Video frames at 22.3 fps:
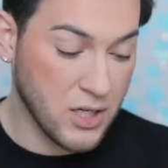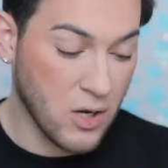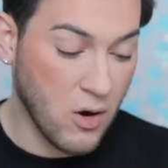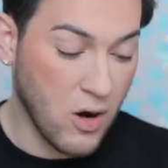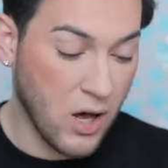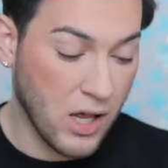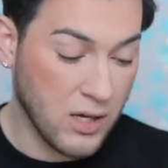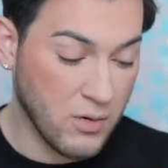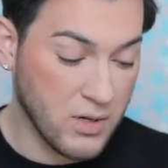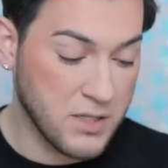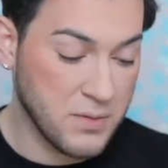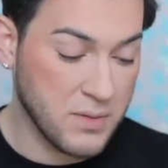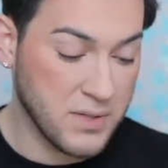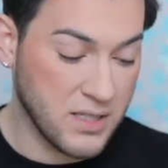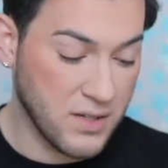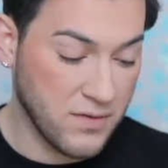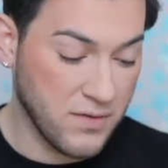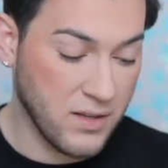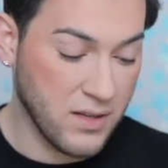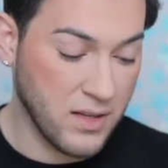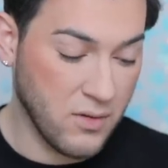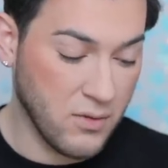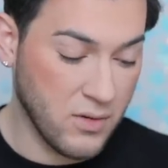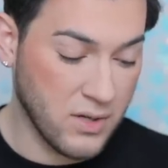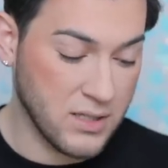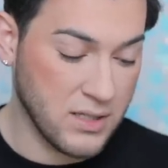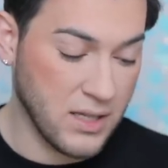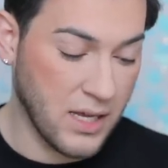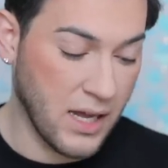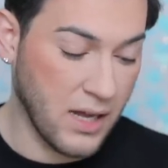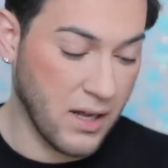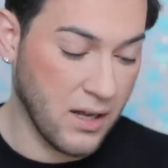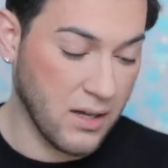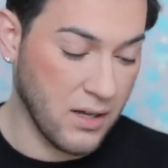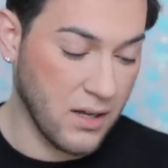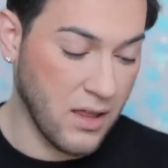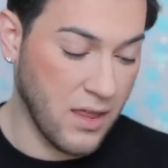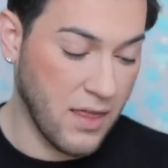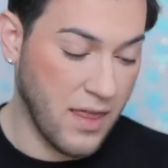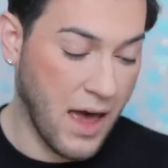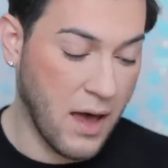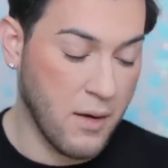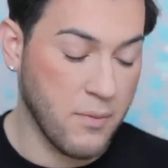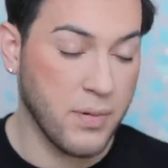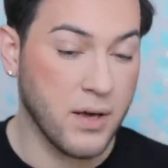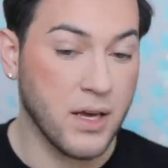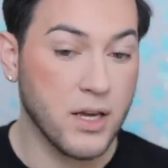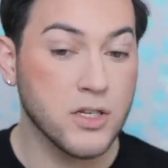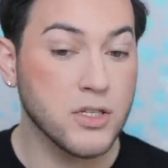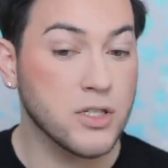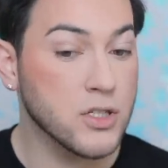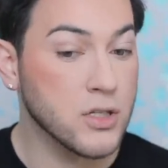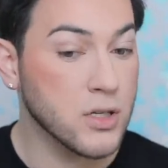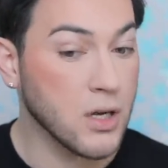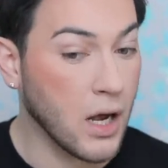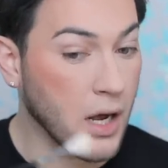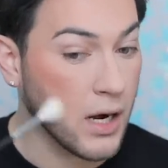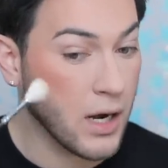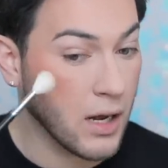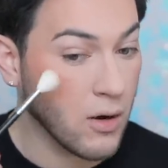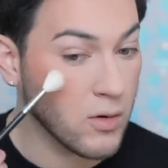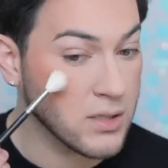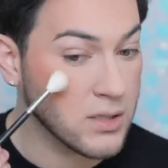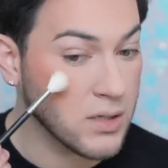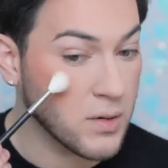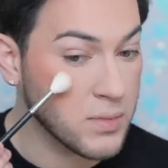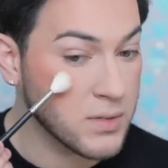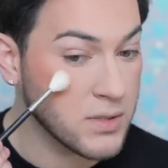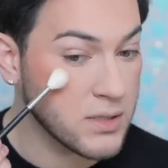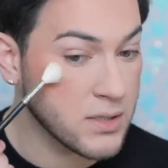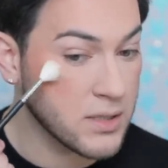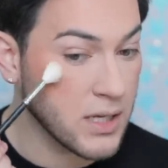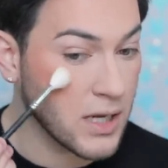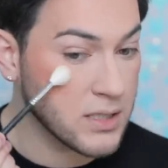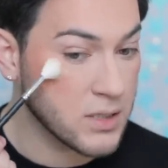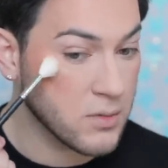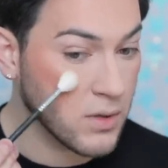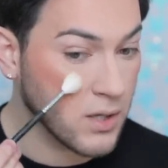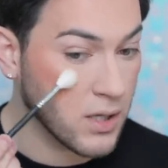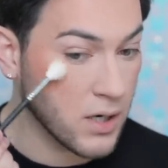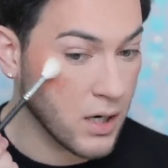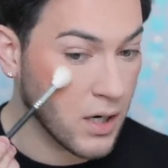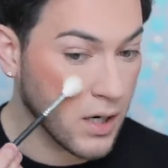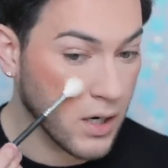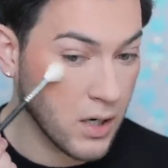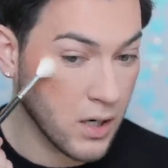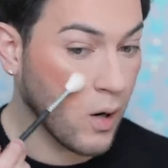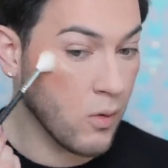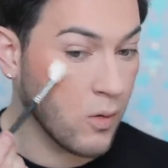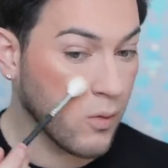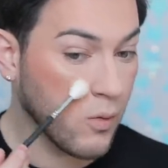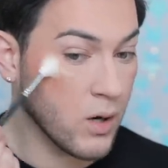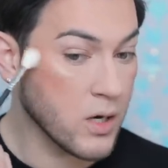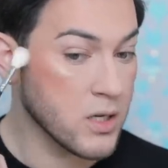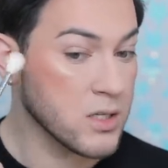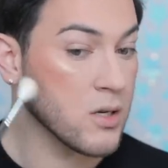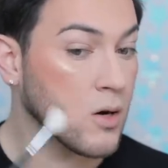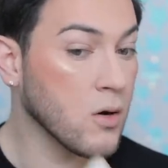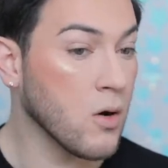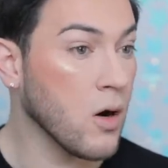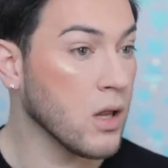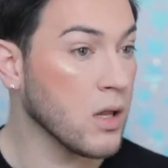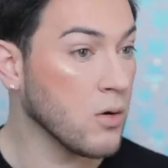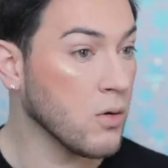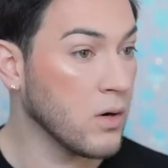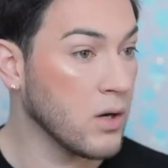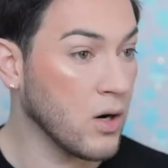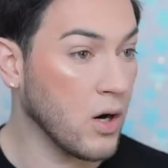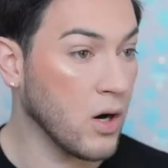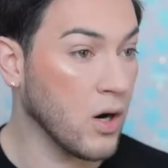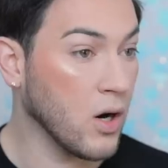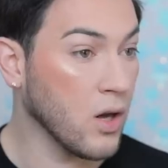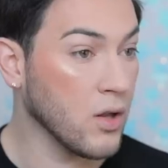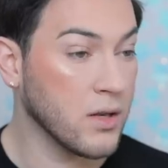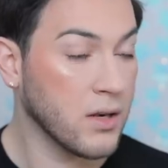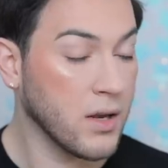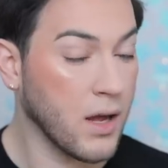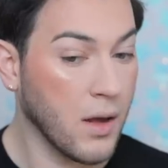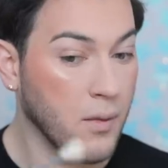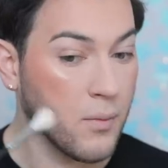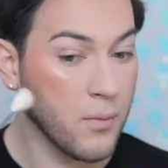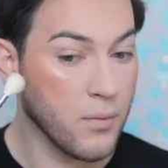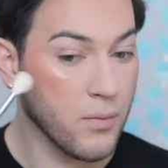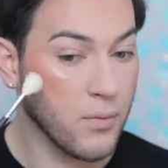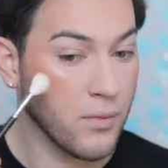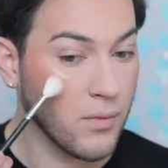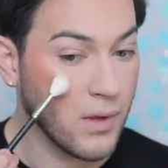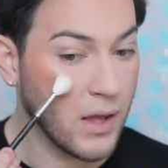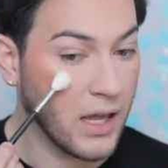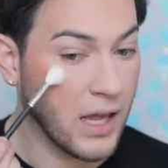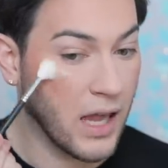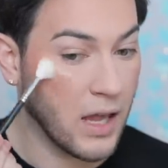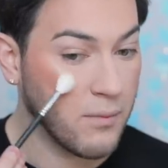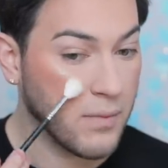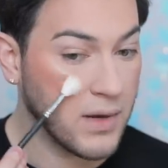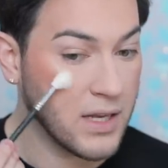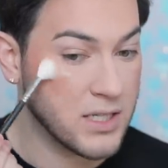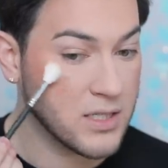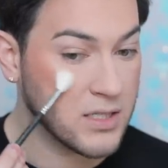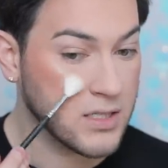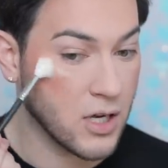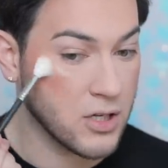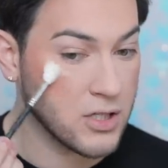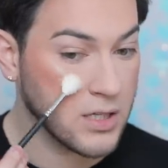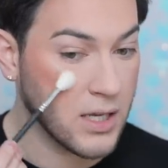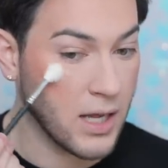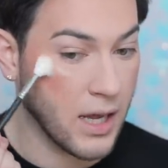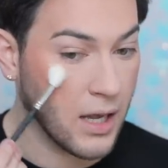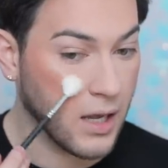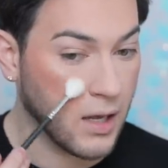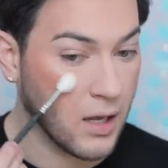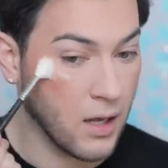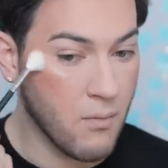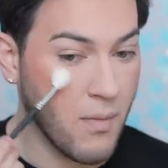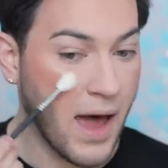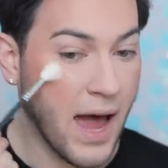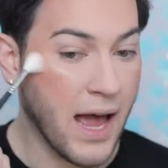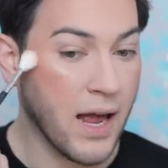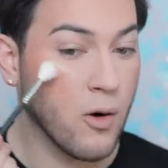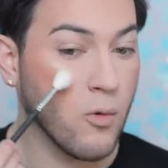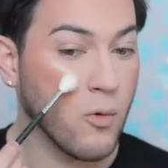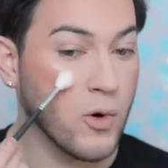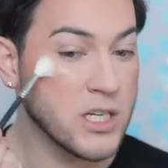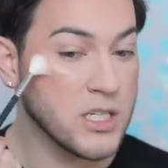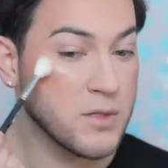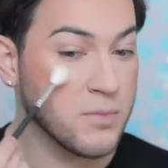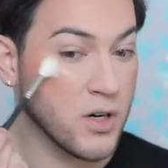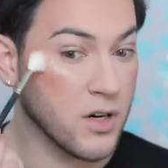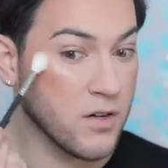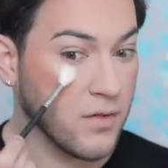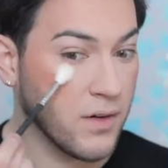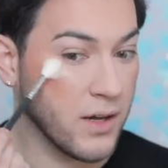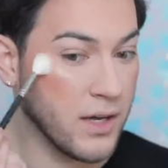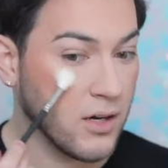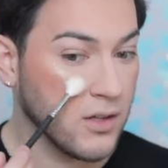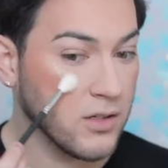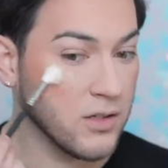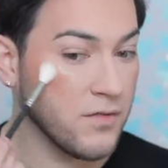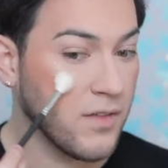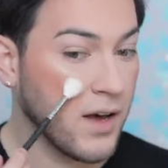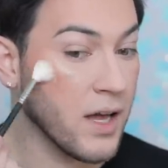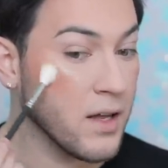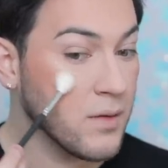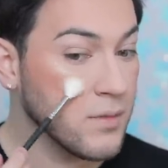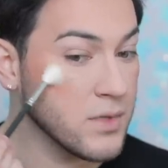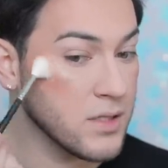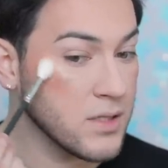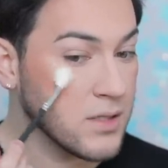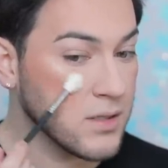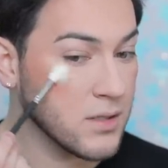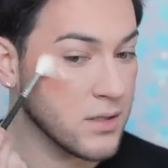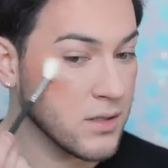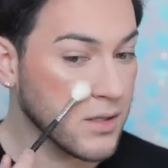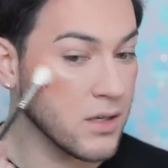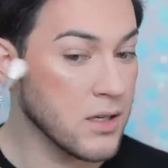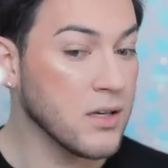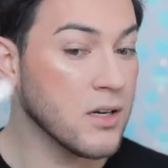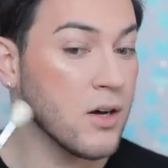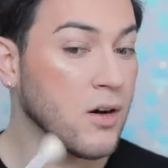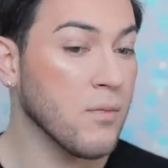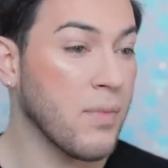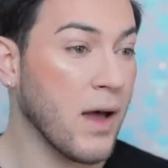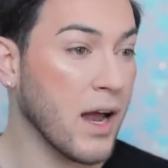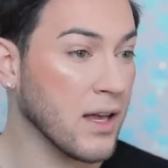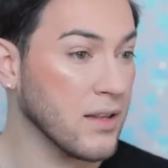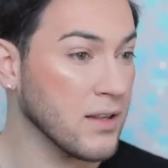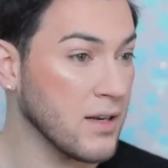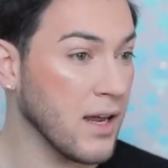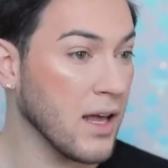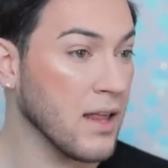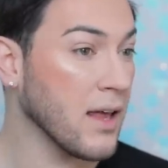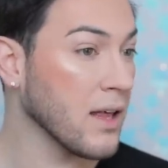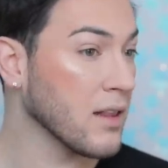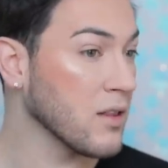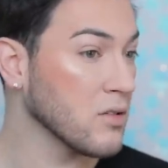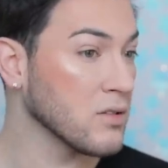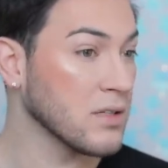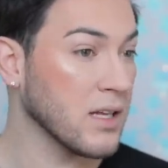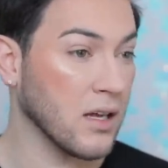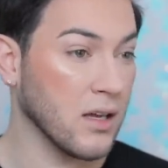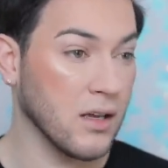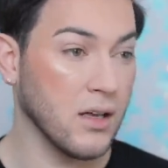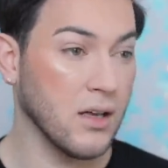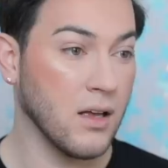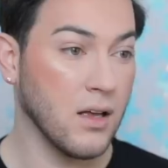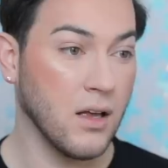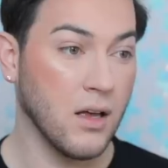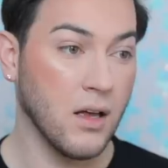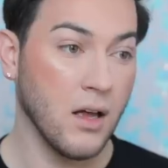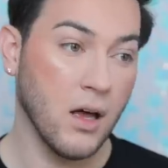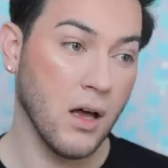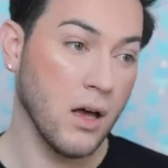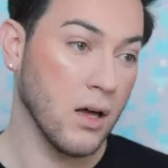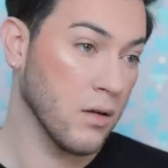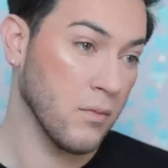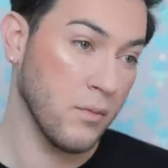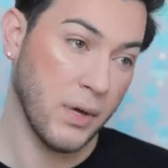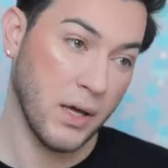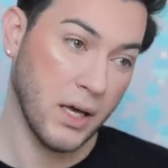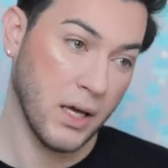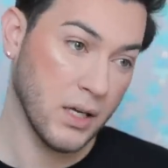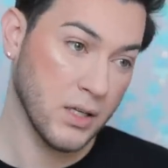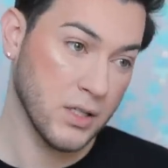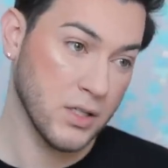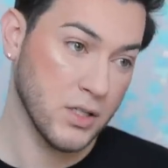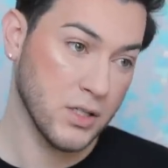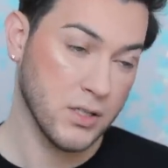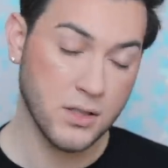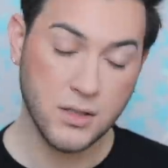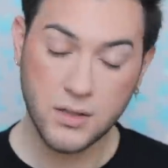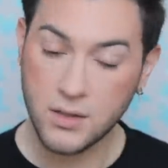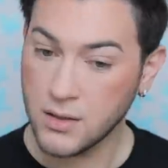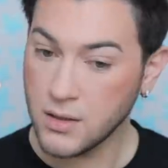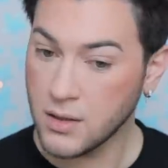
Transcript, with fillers: So Hollywood specifically was like that bitch. And I was obsessed with her. I would wear So Hollywood all the time. It gave me such like Mac Whisper of Guilt vibes. You know, back in the day, like those like bitch.